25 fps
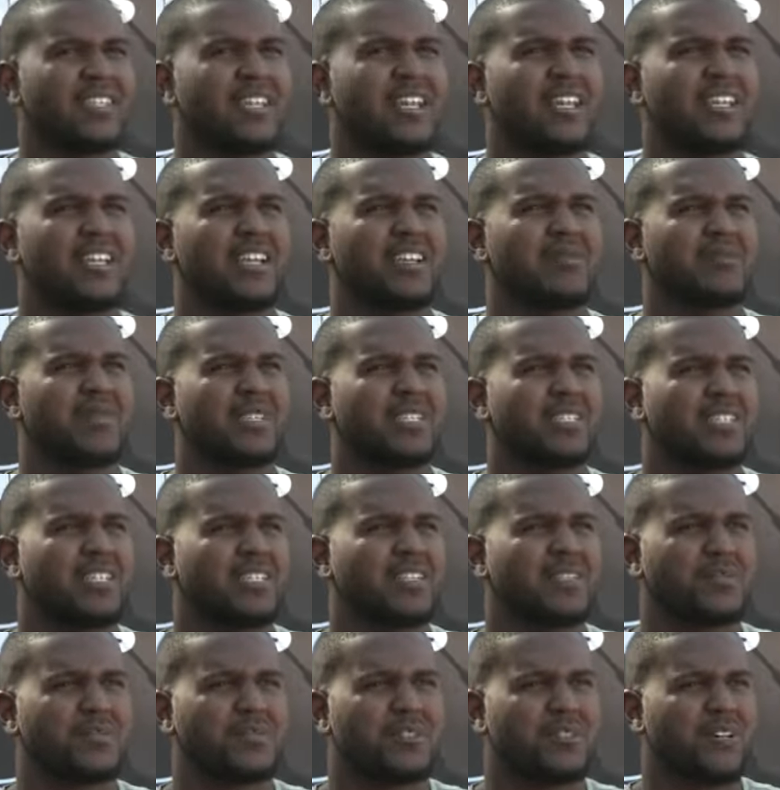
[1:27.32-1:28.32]
a lot like
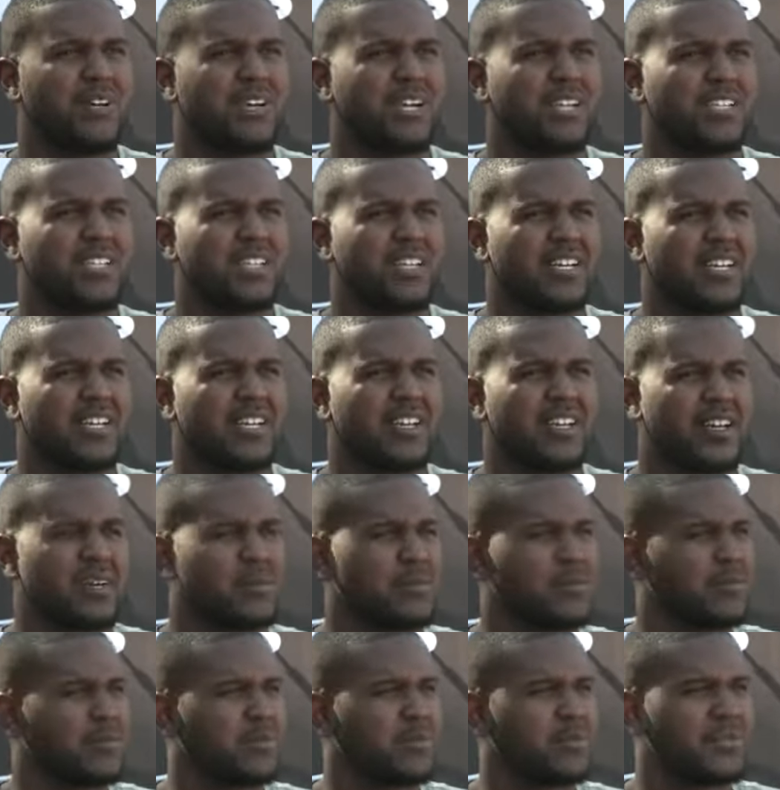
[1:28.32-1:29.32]
myself, you know, athletic,
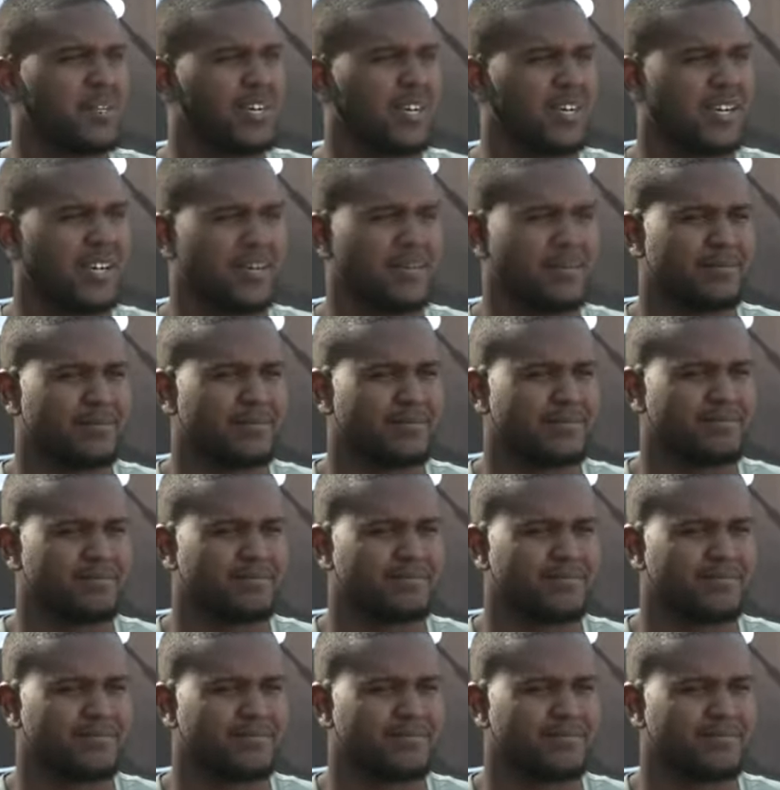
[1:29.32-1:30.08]
humble, um,